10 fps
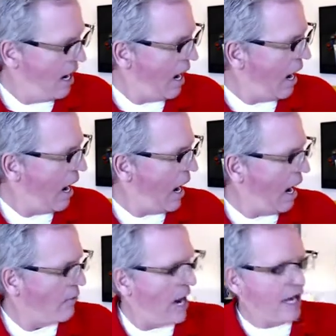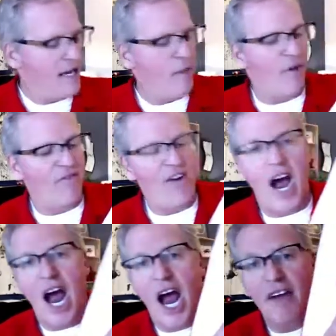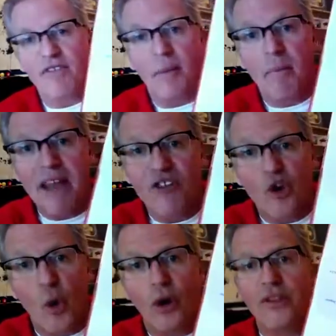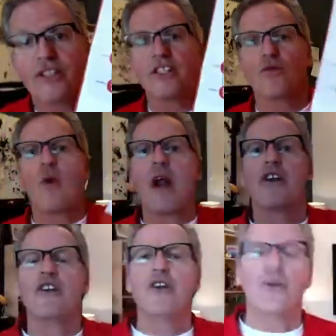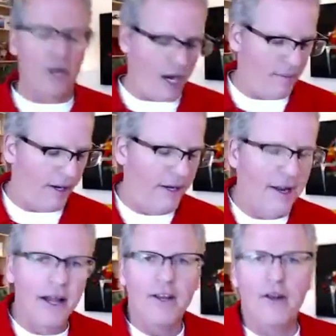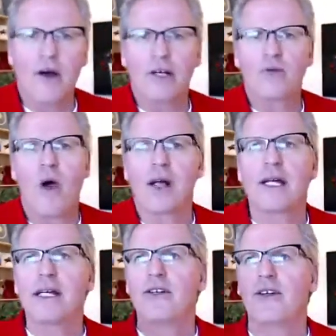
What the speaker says: All right, number 5, the mentor. This is where you come in. You know, I was walking